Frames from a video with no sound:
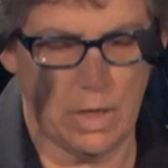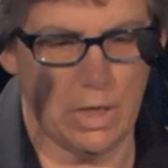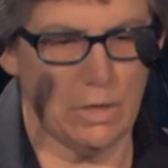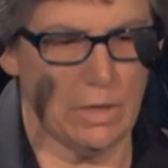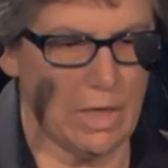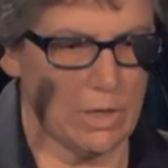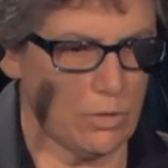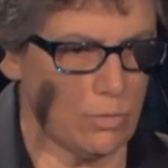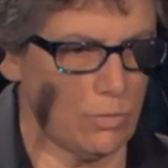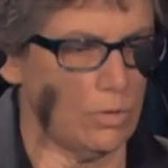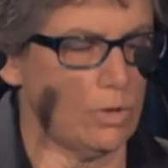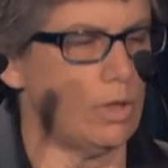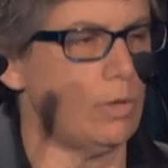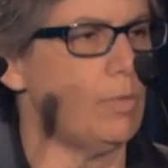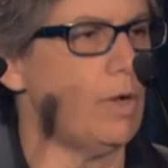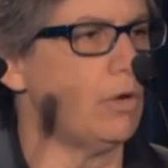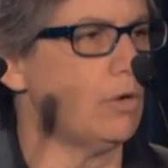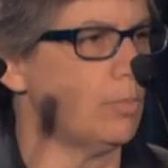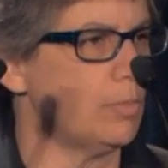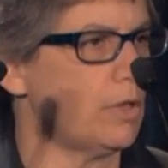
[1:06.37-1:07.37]
And that's really
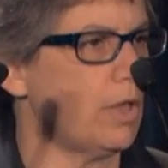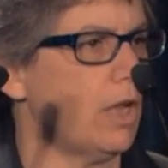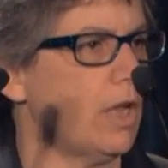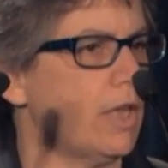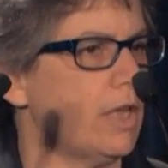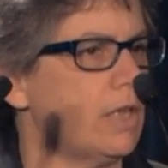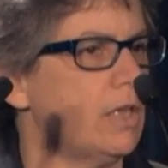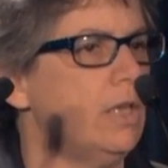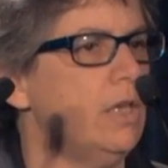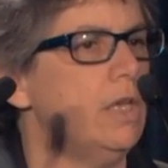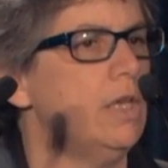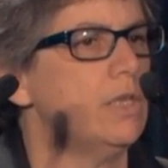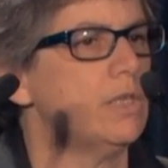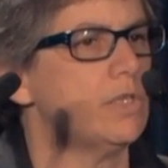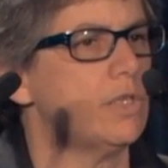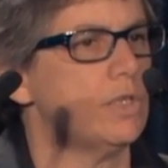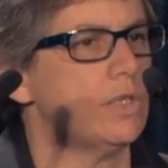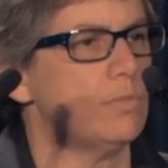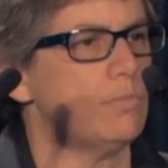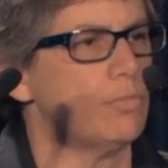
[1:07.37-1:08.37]
about applying
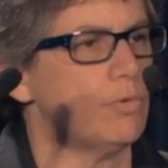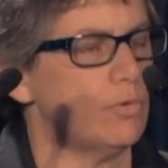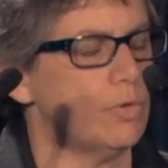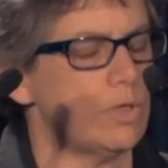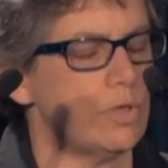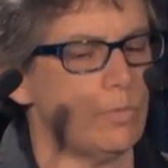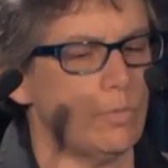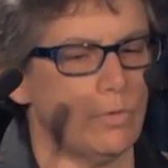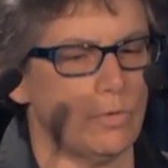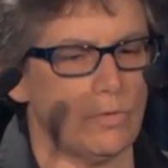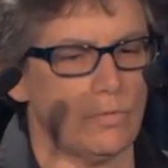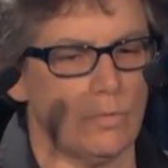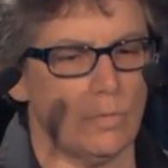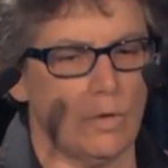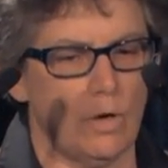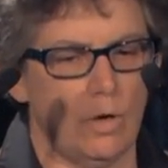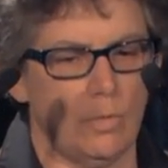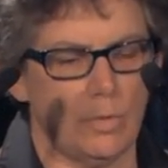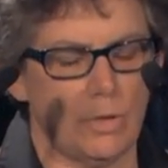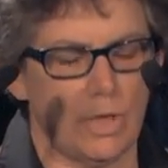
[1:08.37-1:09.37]
principles from
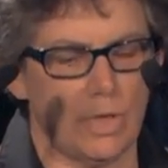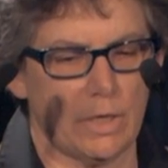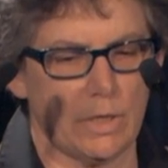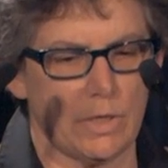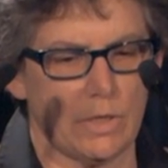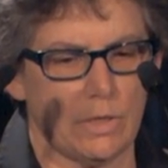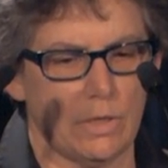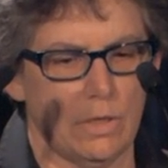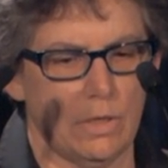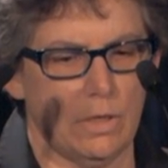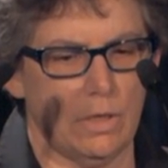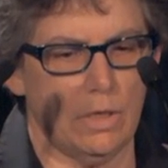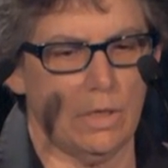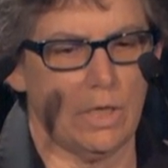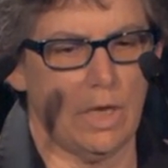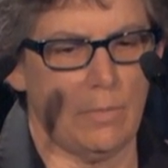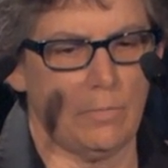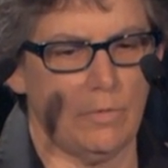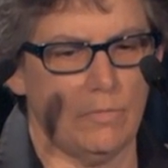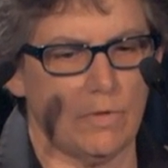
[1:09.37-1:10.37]
complex
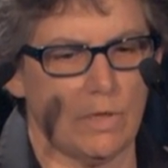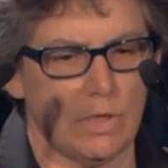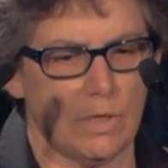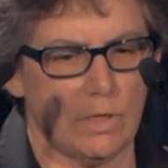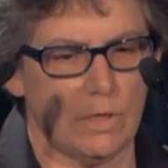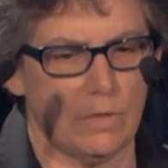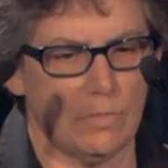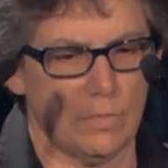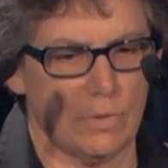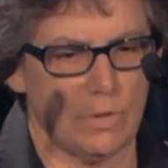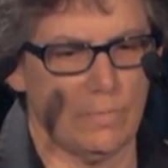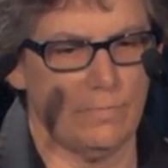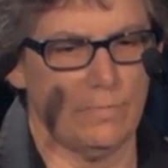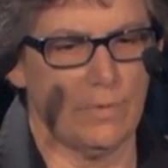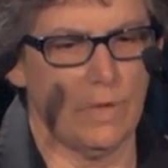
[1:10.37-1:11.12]
adaptive systems.